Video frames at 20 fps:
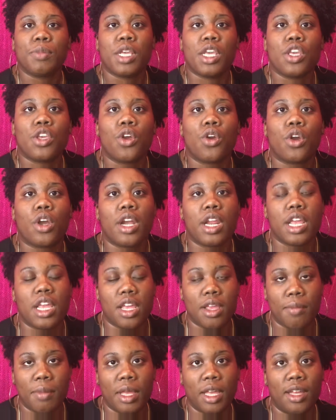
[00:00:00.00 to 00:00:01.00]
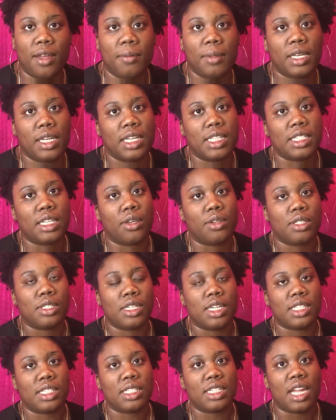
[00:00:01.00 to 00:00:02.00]
me your email, because
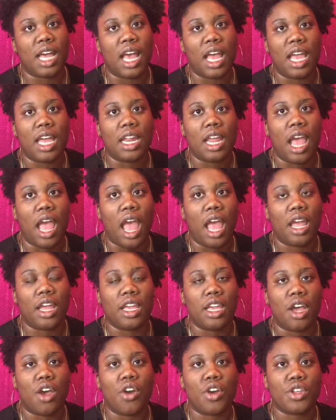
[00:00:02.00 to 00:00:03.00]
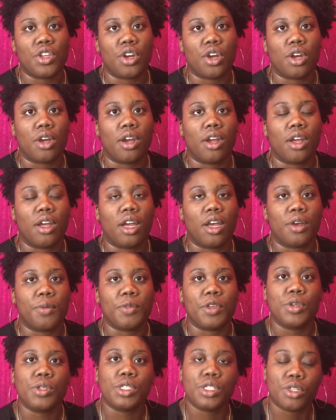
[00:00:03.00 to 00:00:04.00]
it's not on your
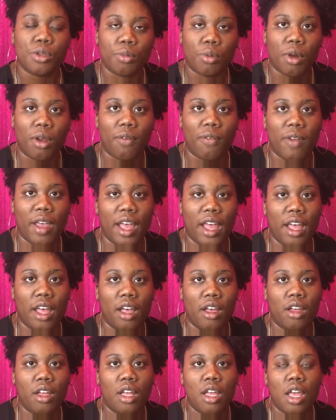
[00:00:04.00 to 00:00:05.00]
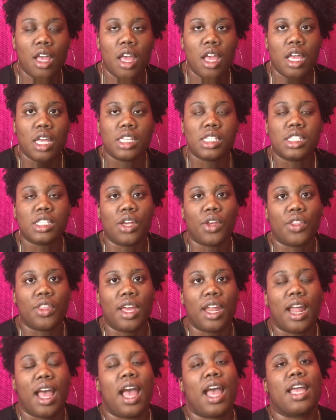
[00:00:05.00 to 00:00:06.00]
YouTube profile, so
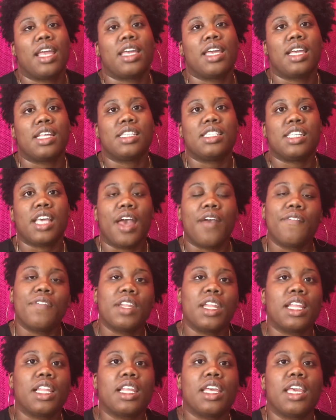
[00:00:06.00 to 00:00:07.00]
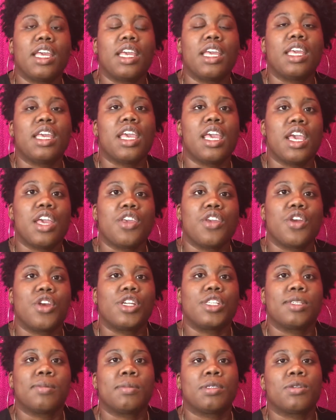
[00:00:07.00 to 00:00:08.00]
that I can definitely get
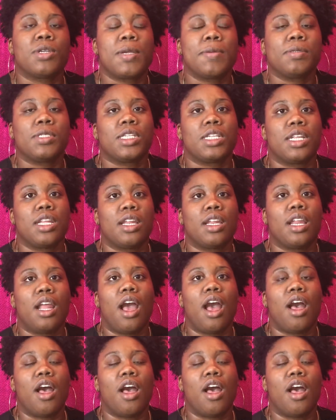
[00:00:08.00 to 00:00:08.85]
your subscription